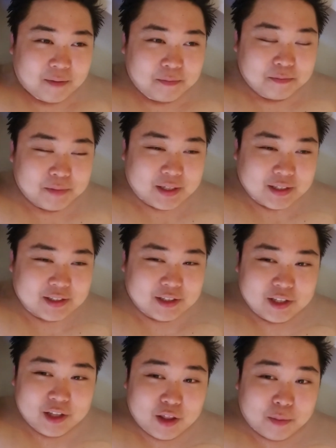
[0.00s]
Because there
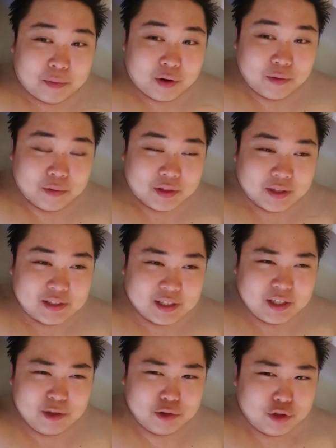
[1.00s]
was another bard with us,
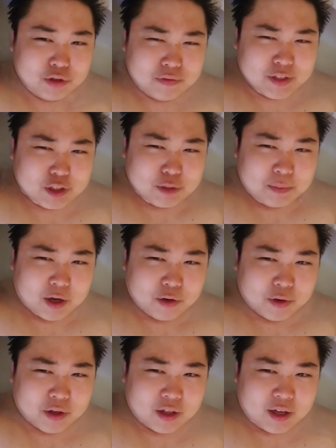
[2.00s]
and he was using vicious
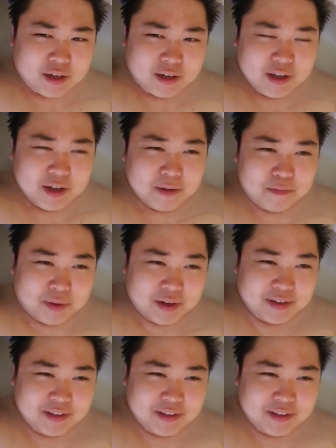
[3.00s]
mockery a lot. But